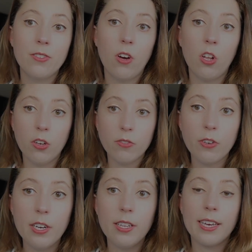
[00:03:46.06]
all
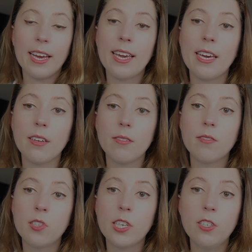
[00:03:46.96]
over it, like I can't
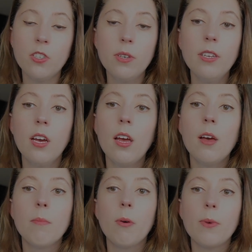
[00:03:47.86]
stick it to it,
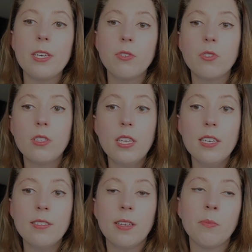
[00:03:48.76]
but we use
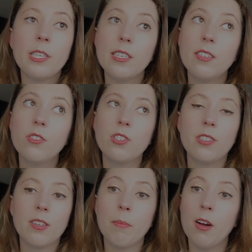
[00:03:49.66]
this, and we did use it
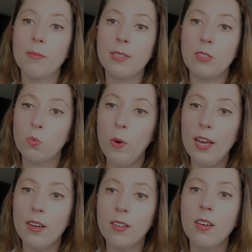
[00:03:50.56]
in the apartment as
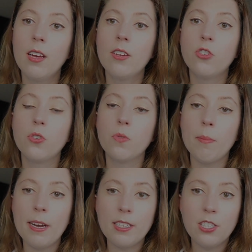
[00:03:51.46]
well, to
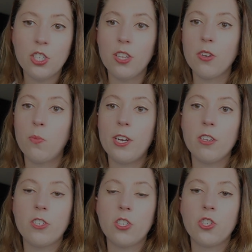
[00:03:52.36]
remind each other when
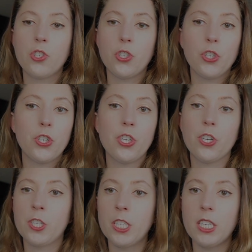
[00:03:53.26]
our dishes are dirty or
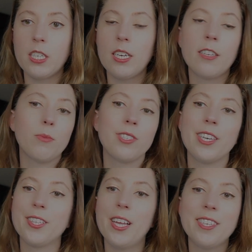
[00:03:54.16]
clean. And it was
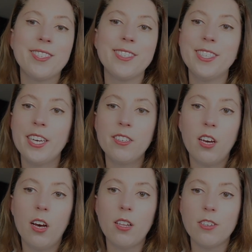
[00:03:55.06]
like less than
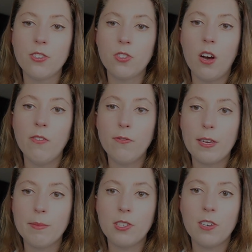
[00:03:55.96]
$10 off of
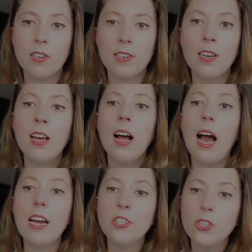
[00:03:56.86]
Amazon.
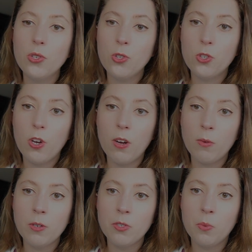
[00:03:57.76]
I chose the Star
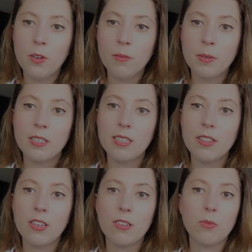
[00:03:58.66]
Wars one because I
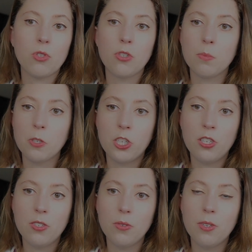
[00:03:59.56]
thought it was super
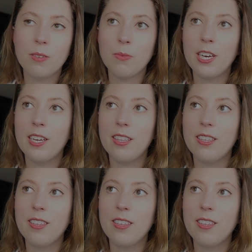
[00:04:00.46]
cute, and we had